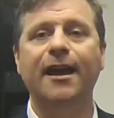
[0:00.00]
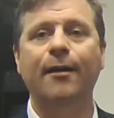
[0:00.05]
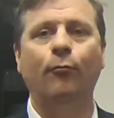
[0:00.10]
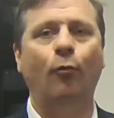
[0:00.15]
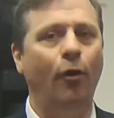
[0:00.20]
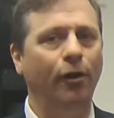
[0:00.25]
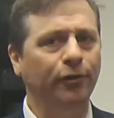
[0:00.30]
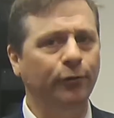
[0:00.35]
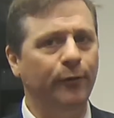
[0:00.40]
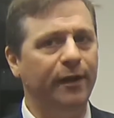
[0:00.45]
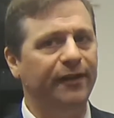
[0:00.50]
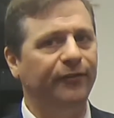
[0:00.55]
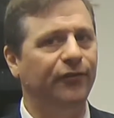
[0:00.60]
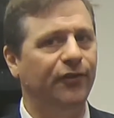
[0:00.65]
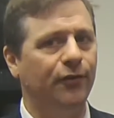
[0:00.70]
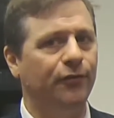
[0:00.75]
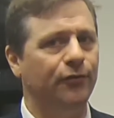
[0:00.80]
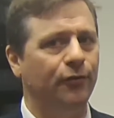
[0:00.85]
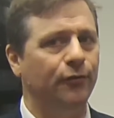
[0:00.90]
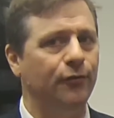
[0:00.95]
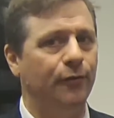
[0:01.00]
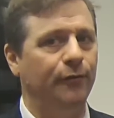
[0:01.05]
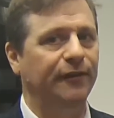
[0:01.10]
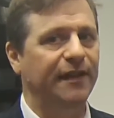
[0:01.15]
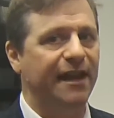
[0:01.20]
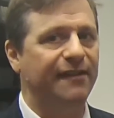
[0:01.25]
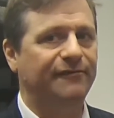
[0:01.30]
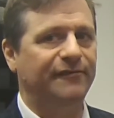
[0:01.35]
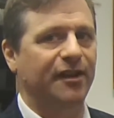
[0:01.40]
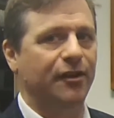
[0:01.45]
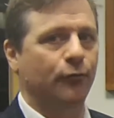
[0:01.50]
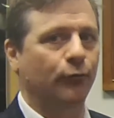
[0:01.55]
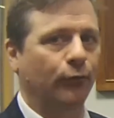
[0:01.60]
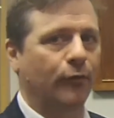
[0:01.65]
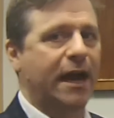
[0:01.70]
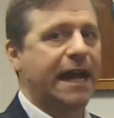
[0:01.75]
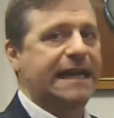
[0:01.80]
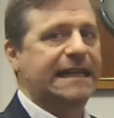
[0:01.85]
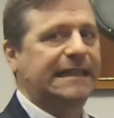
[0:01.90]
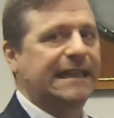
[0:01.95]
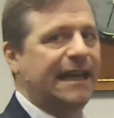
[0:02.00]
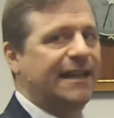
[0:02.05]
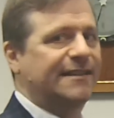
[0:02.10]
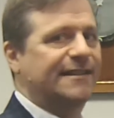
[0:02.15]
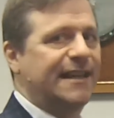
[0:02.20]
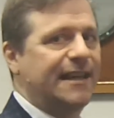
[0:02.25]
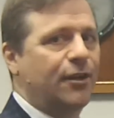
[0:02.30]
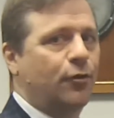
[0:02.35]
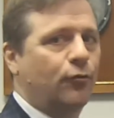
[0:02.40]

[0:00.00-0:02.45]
Water waves, though, don't go left and right as they